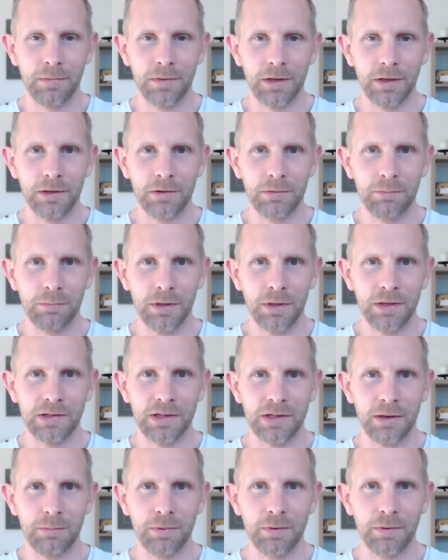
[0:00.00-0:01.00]
it picks
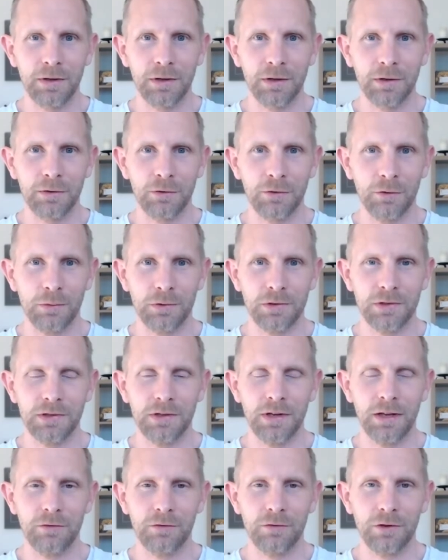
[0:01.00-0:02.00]
up towards the
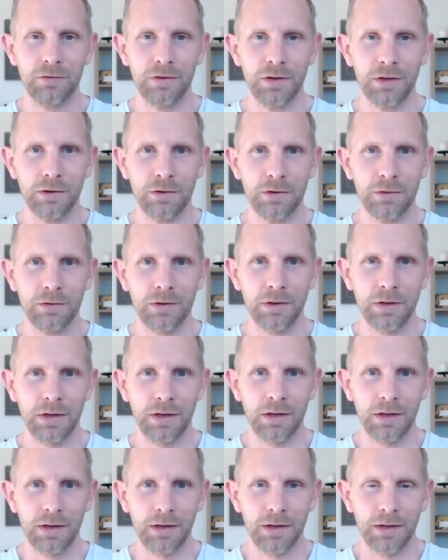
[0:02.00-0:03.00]
end of the video.
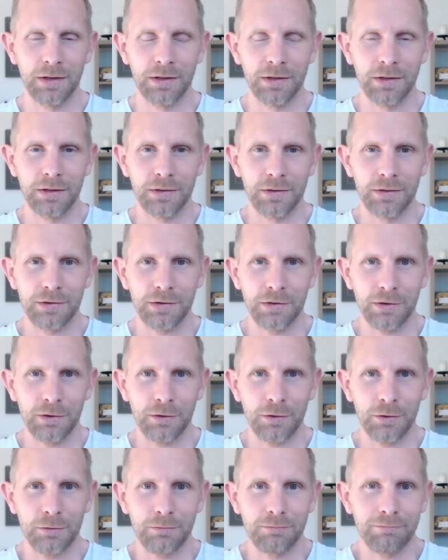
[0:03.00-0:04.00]

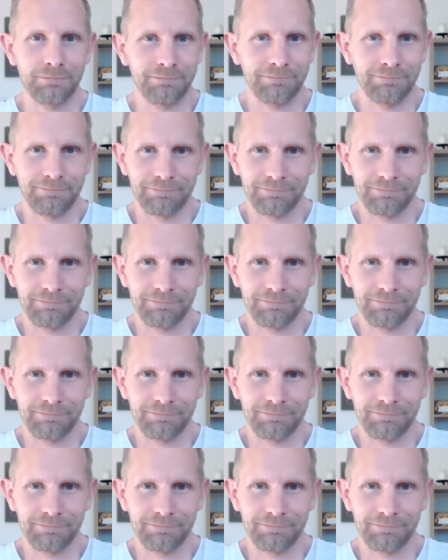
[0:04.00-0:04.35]
So